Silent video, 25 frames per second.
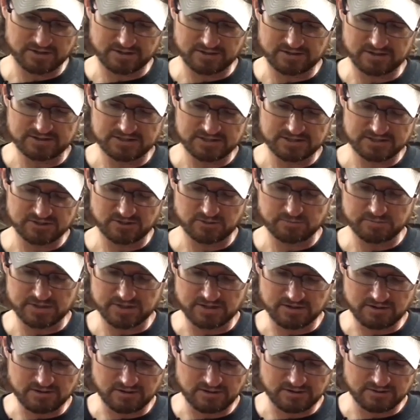It could still be the
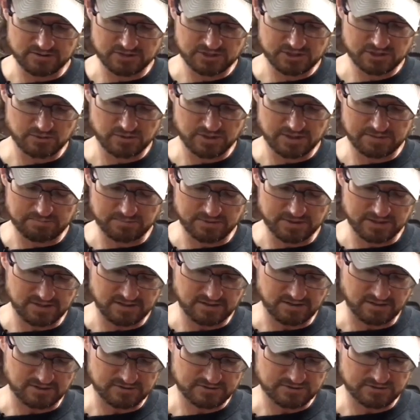cardan joint, but
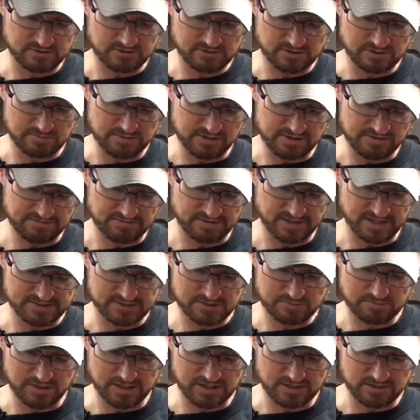it also could be a flat
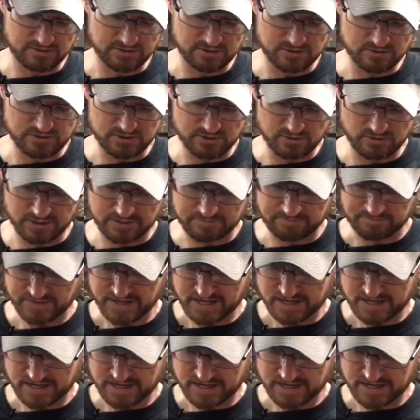spotted U-joint.